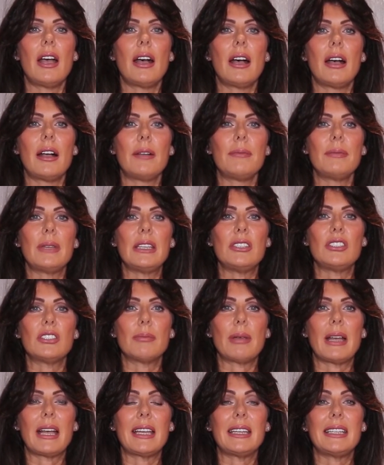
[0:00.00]
in
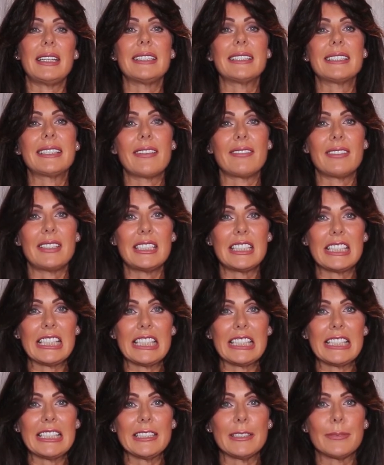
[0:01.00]
Japan is
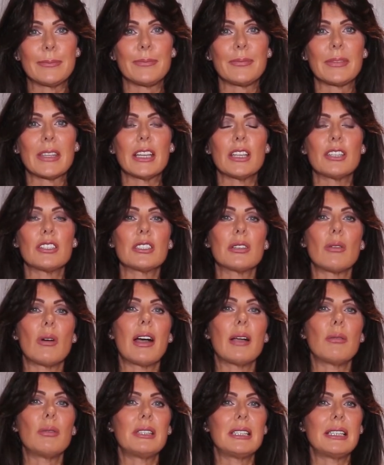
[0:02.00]
17. So
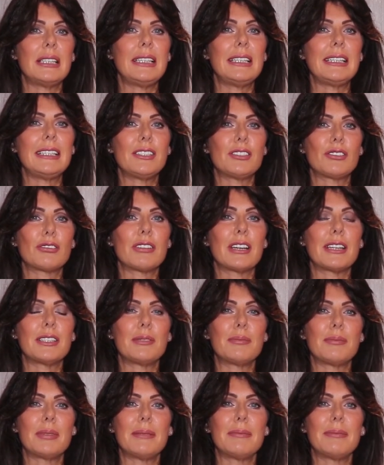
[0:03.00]
I would at least try
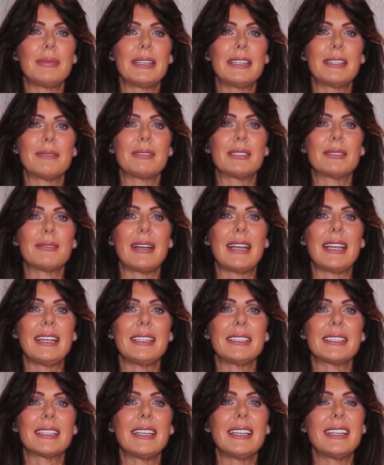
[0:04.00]
to bump it up to
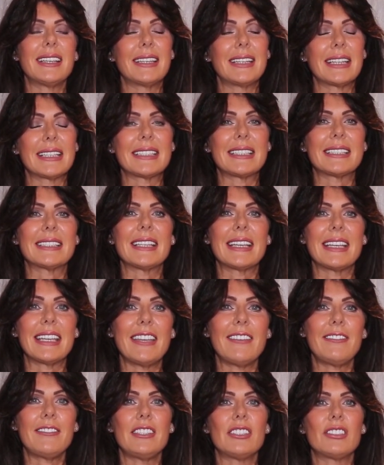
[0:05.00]
8. And as I say,
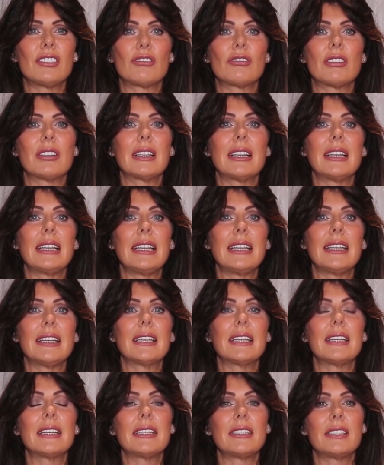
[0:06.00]
if you're
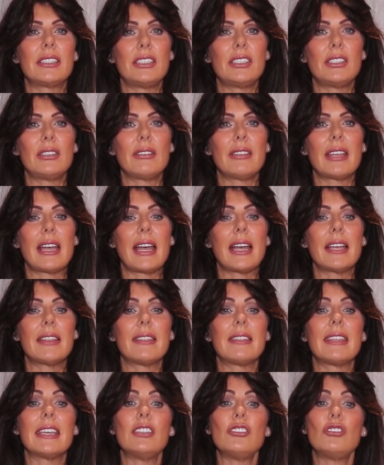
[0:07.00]
struggling to do that,
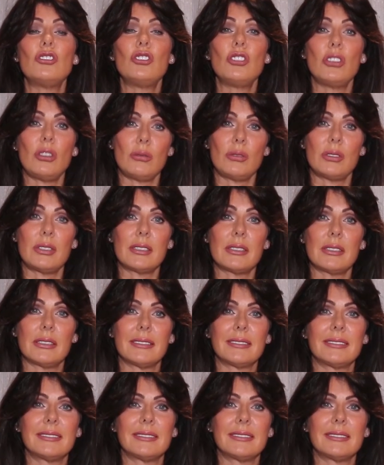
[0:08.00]
then juice.